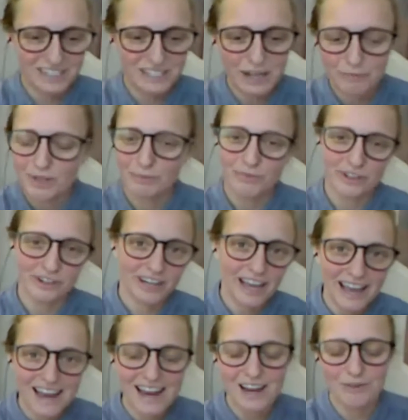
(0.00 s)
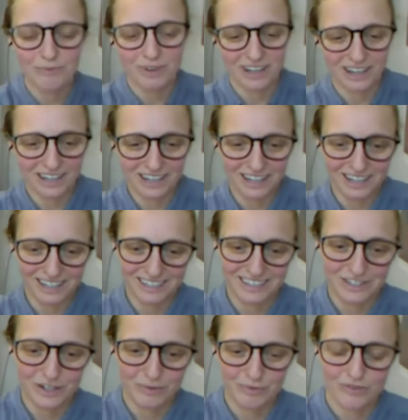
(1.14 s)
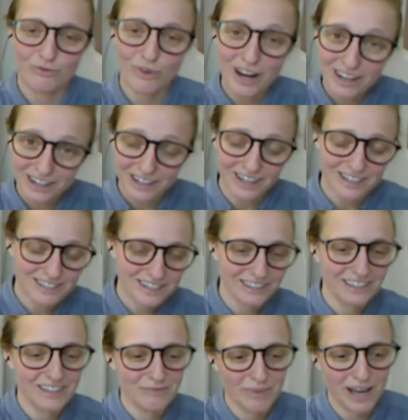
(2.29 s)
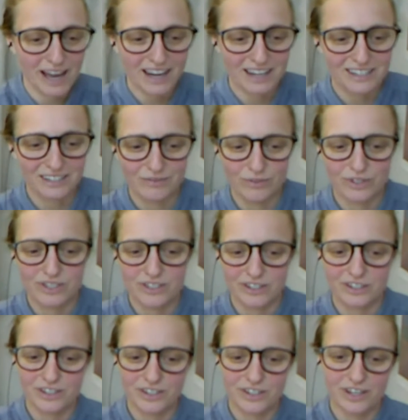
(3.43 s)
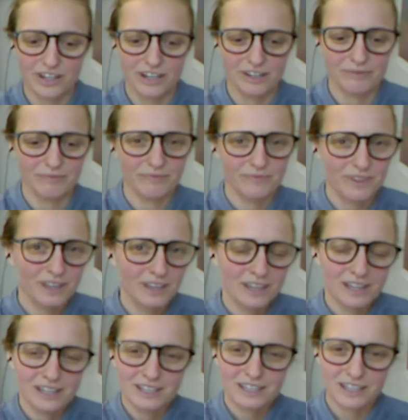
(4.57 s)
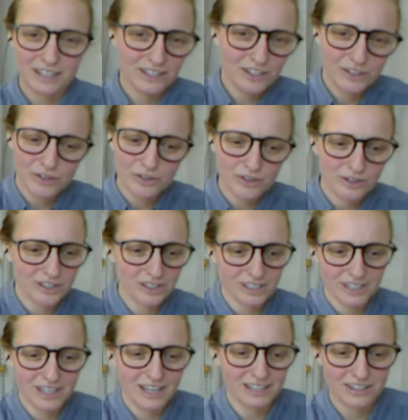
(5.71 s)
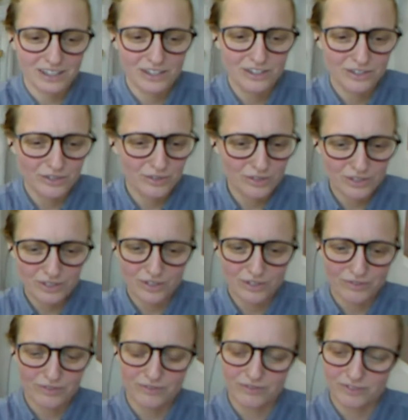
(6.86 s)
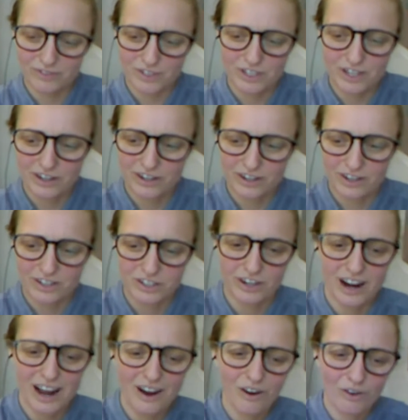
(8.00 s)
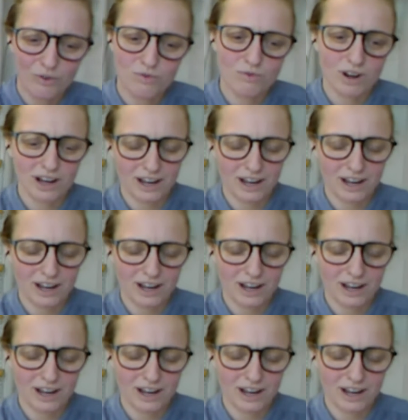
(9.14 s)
stepped up their game in terms of recognizing the impact of research. Can you sort of share how